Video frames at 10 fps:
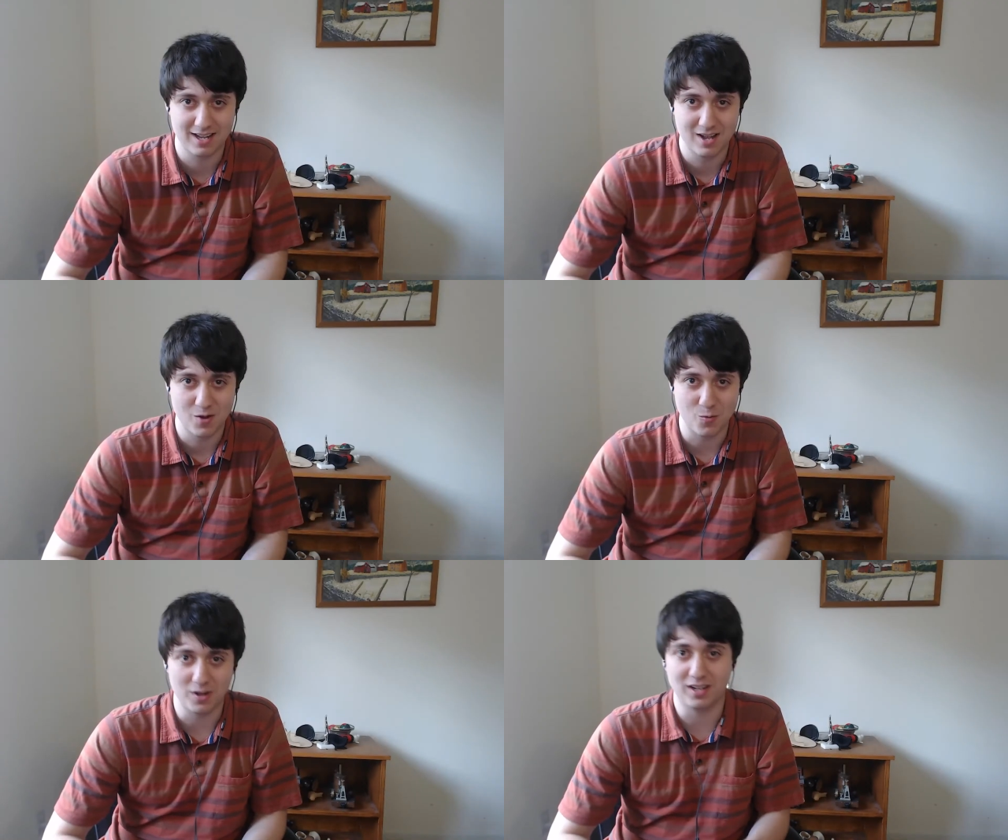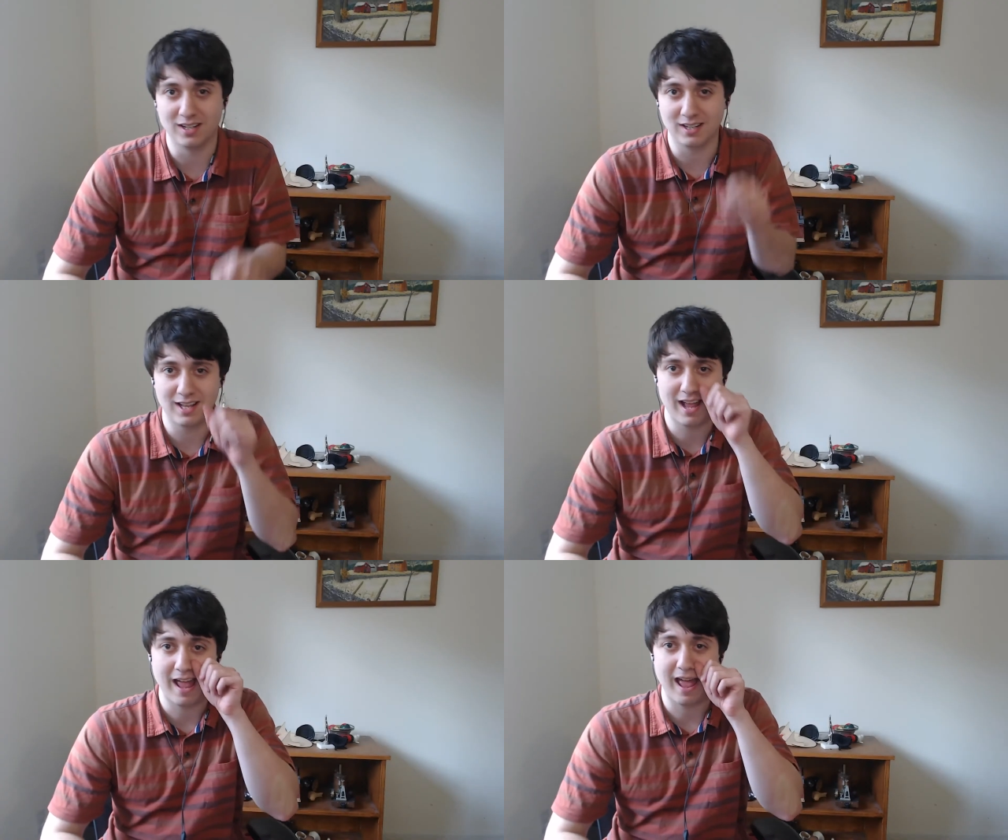Will
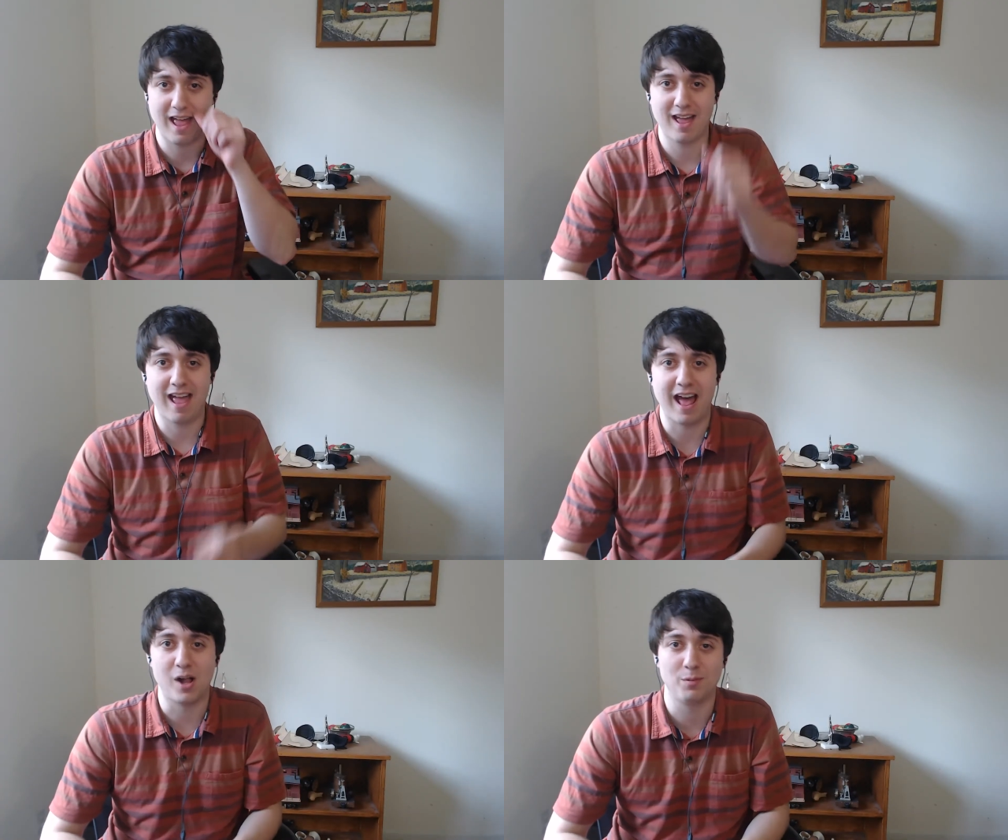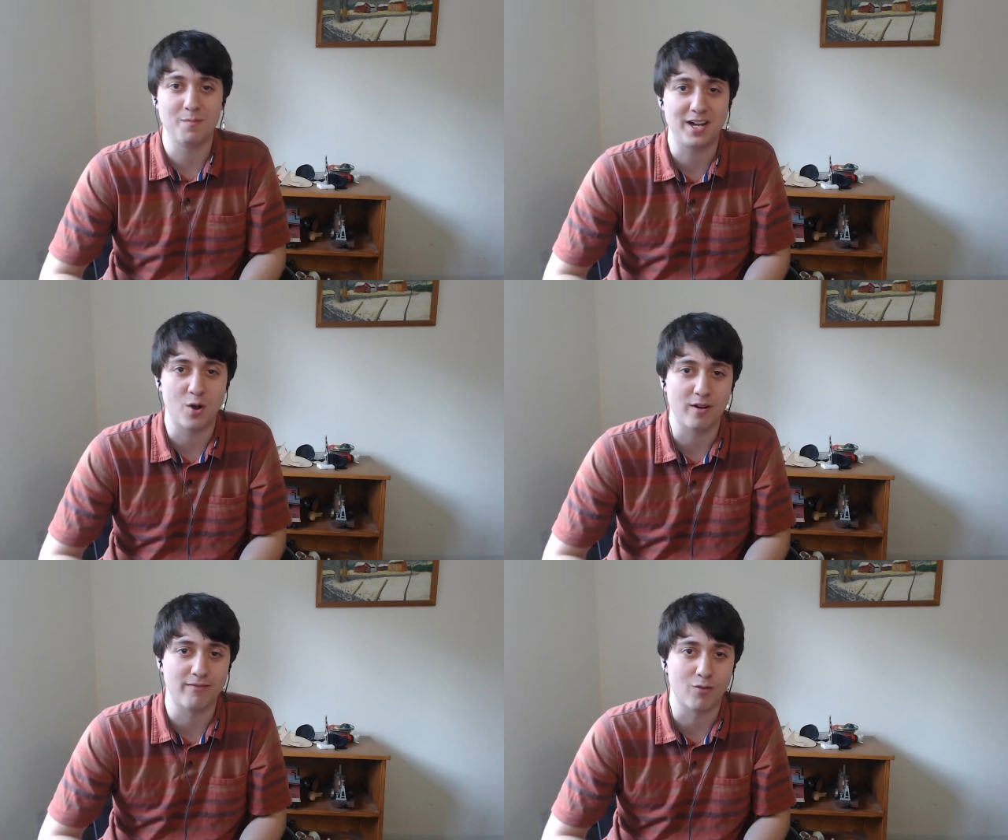help me
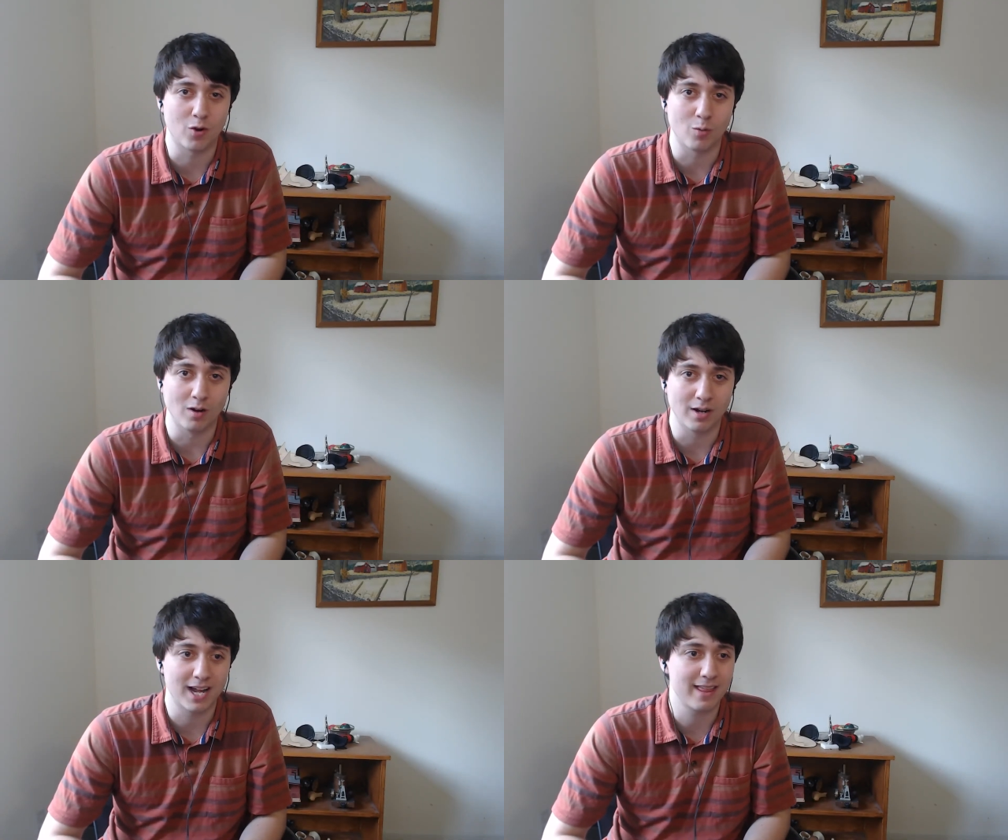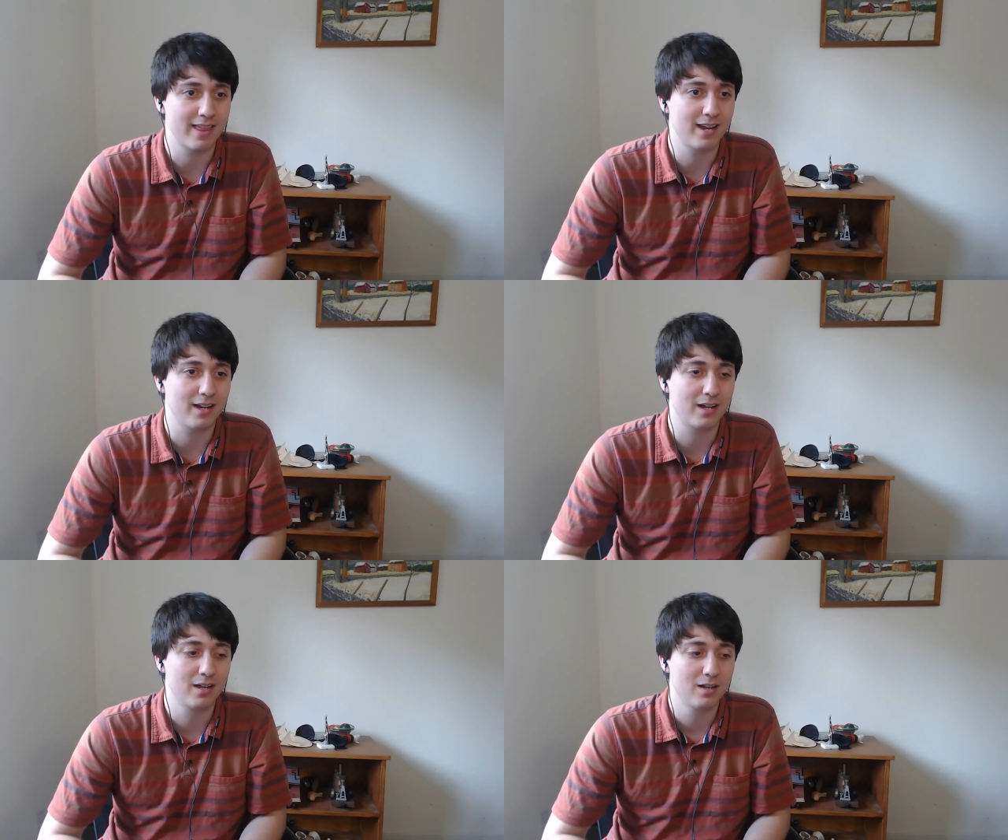going forward. I
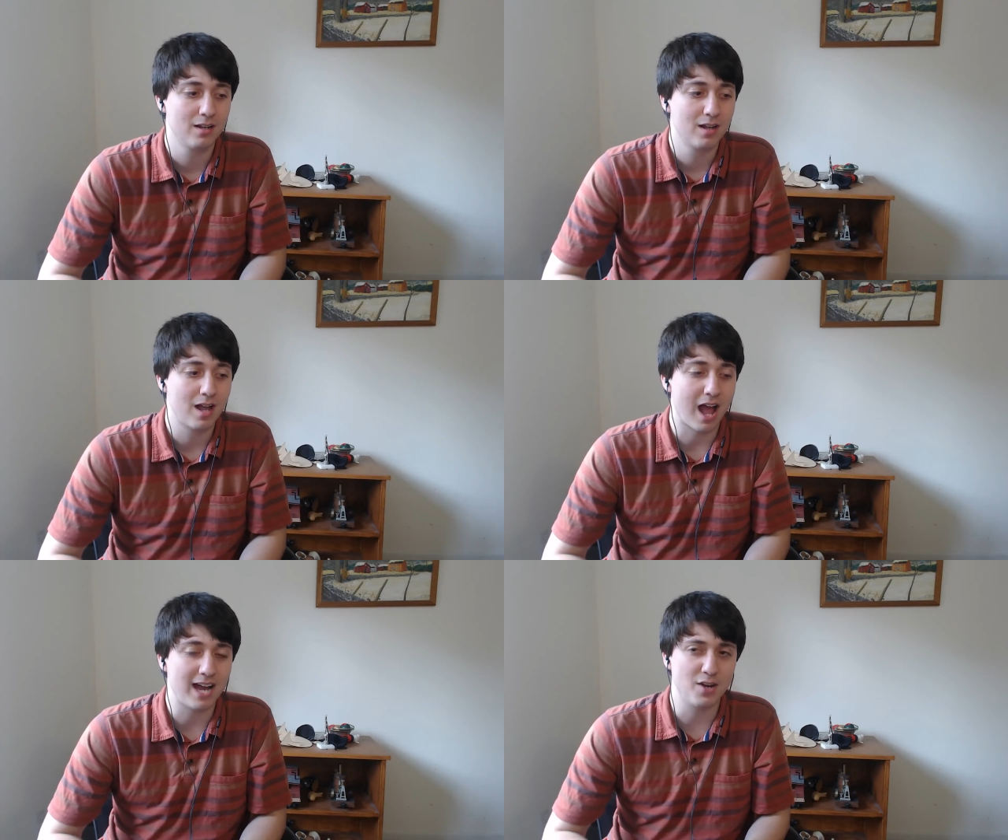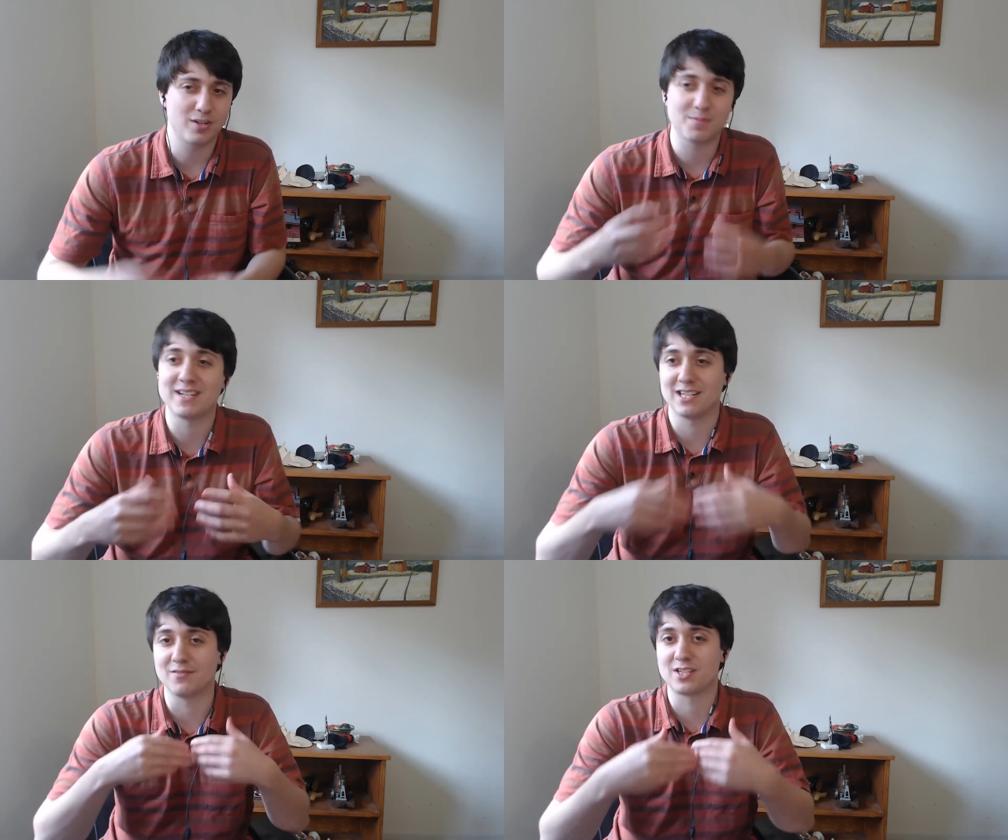think I notice
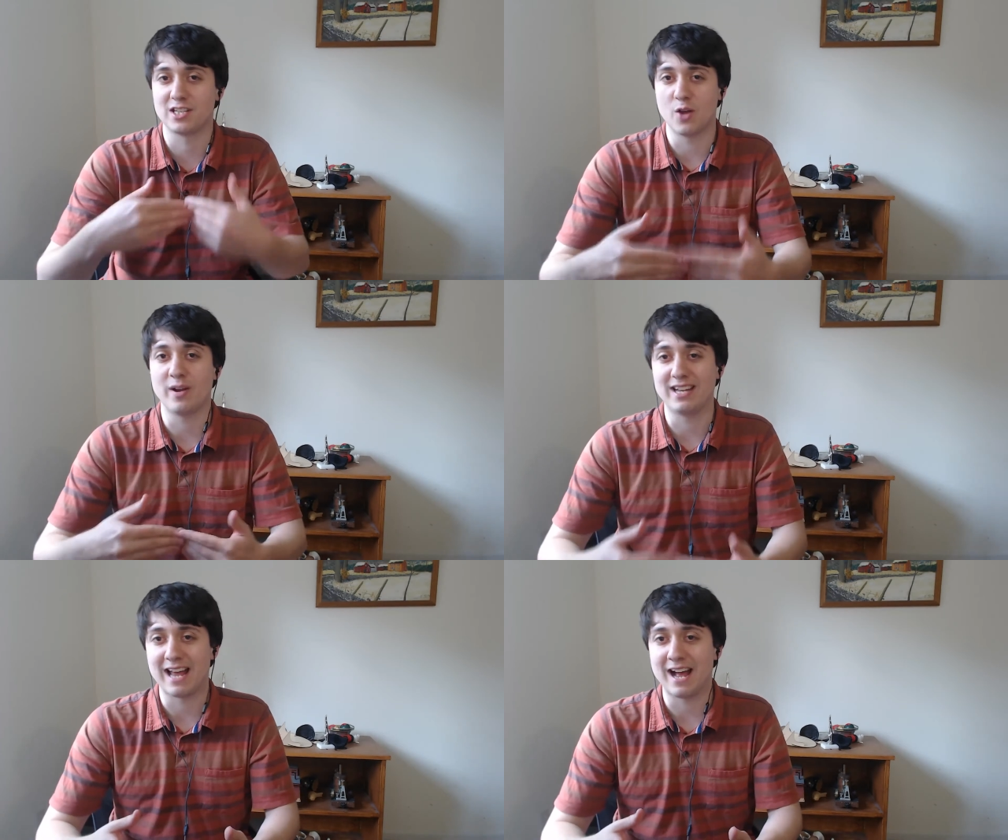myself slowing down